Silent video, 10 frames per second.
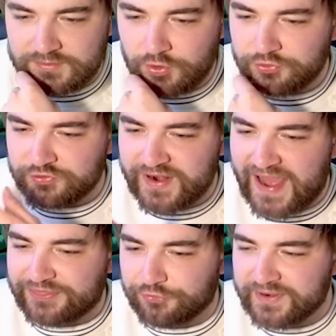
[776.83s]
No, they're
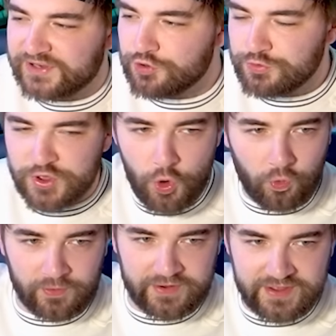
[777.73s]
not. They're in New
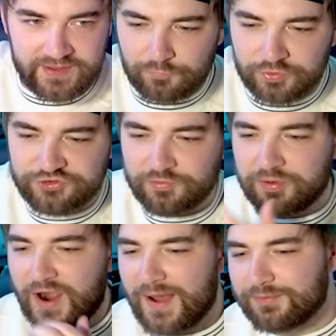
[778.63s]
York. What's your
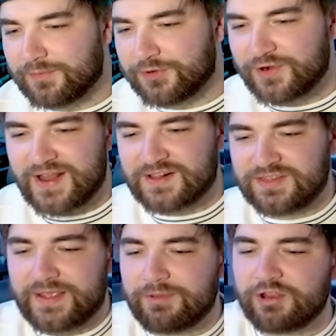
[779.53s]
problem? You're not
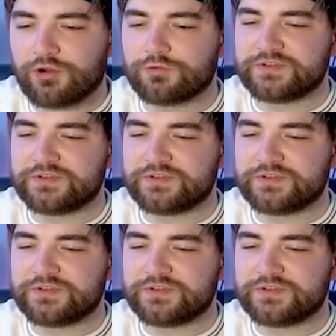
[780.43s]
claiming your own